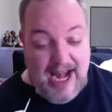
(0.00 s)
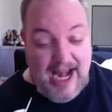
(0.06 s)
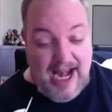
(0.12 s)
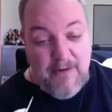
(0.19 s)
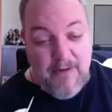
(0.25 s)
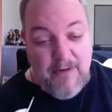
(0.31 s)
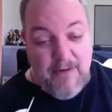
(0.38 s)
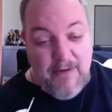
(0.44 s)
I
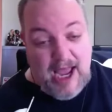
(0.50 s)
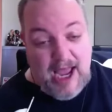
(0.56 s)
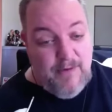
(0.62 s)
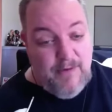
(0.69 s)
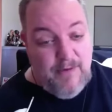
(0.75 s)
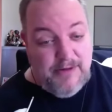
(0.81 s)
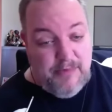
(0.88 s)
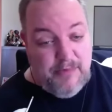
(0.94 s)
would I
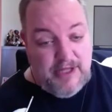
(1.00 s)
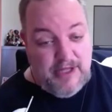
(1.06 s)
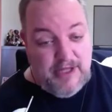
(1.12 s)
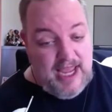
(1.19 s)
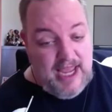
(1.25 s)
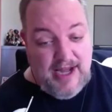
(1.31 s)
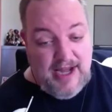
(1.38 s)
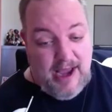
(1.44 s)
would put the
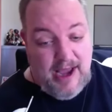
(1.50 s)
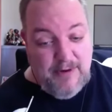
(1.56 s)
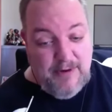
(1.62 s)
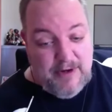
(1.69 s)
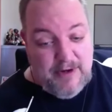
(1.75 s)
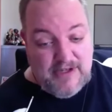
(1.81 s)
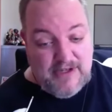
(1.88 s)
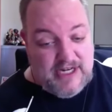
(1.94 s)
Eddie I would
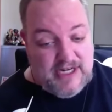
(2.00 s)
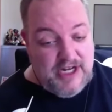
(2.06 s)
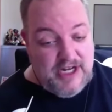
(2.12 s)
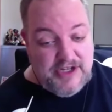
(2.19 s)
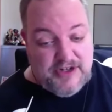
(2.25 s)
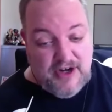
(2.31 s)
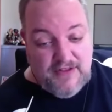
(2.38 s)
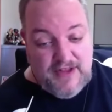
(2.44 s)
put the
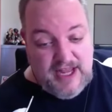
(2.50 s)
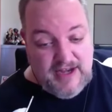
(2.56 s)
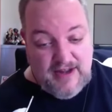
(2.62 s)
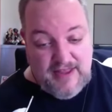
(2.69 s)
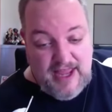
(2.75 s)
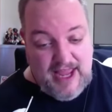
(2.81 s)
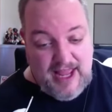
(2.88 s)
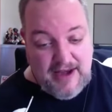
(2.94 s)
signature on the end of
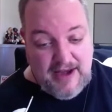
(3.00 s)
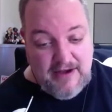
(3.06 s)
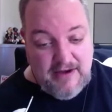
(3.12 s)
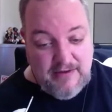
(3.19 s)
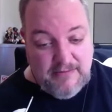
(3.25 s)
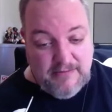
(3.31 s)
the head.